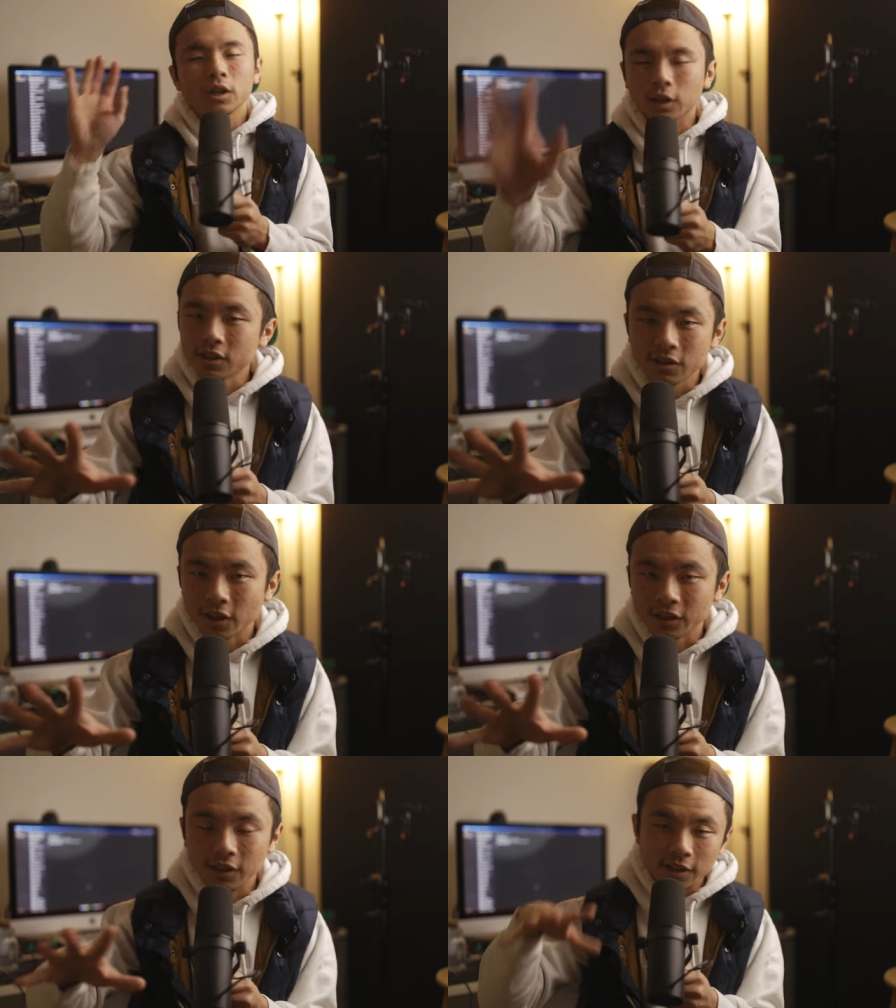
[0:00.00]
Lots of
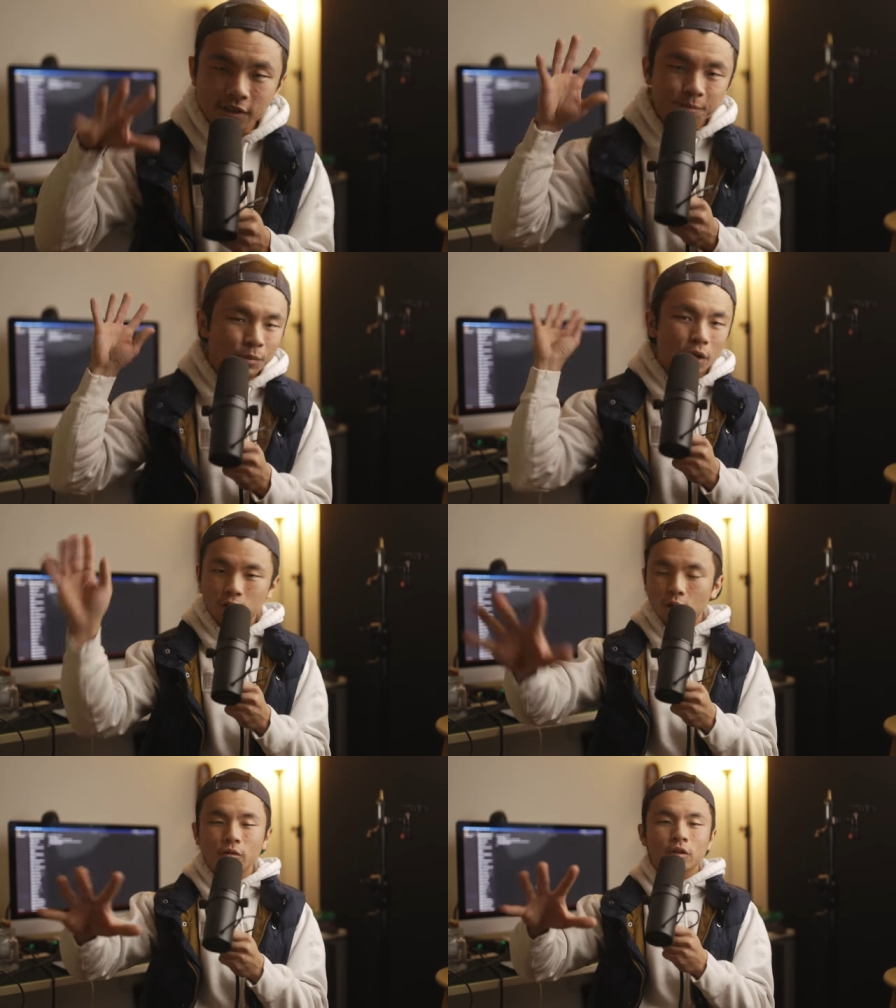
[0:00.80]
techniques. I'll
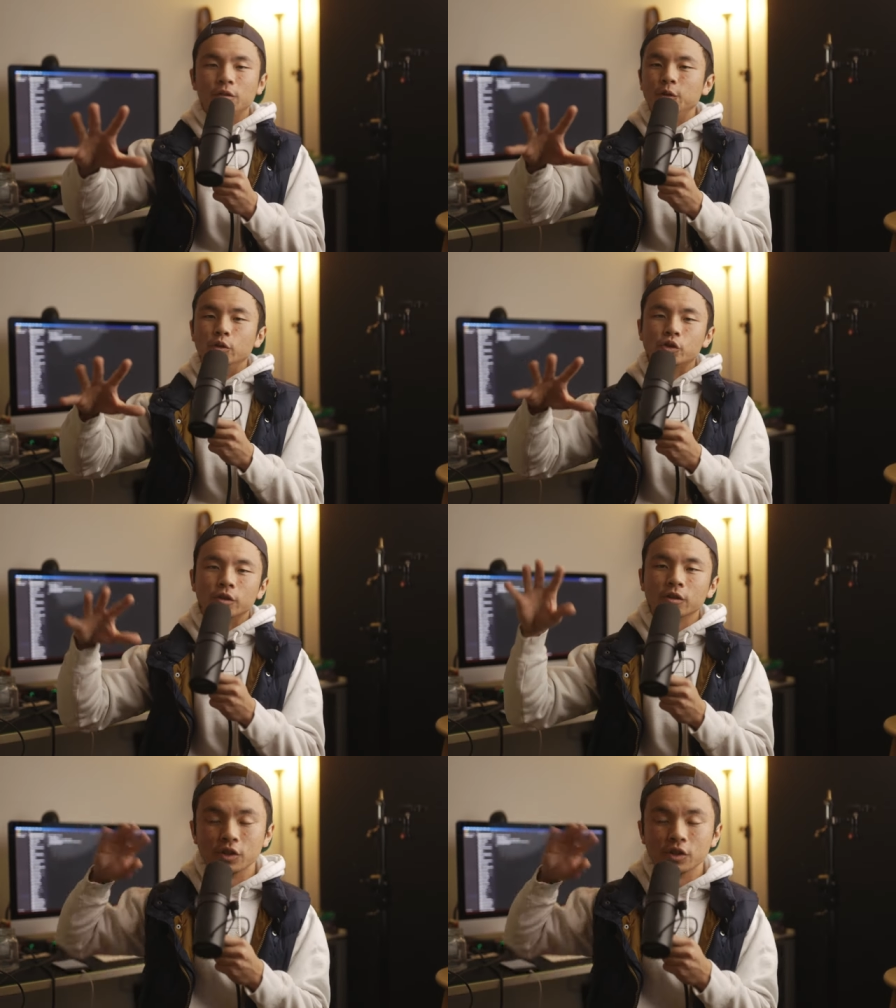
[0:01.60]
go over in the future.